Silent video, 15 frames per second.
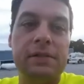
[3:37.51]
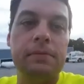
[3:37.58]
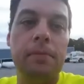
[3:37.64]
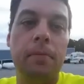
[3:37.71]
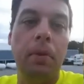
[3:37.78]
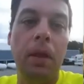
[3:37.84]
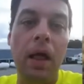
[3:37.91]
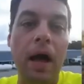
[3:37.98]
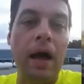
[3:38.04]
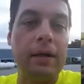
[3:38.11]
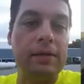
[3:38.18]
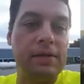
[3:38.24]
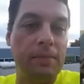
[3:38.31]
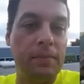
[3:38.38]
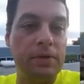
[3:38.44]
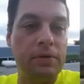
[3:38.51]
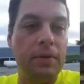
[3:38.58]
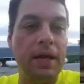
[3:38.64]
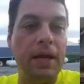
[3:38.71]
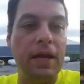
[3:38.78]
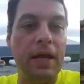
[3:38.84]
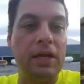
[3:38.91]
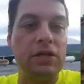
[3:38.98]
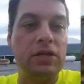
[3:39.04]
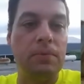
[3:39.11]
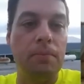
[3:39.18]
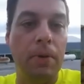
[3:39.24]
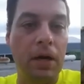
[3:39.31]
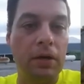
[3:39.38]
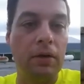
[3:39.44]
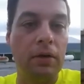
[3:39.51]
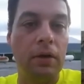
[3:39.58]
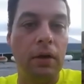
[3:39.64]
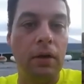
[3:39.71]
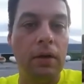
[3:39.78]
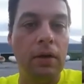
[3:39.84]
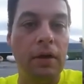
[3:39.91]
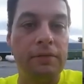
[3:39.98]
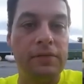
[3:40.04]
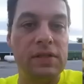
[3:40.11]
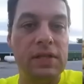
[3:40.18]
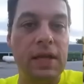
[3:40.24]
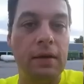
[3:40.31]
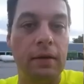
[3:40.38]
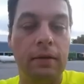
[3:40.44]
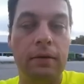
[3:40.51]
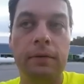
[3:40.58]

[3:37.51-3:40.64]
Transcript: blocks in between each bundle of steel,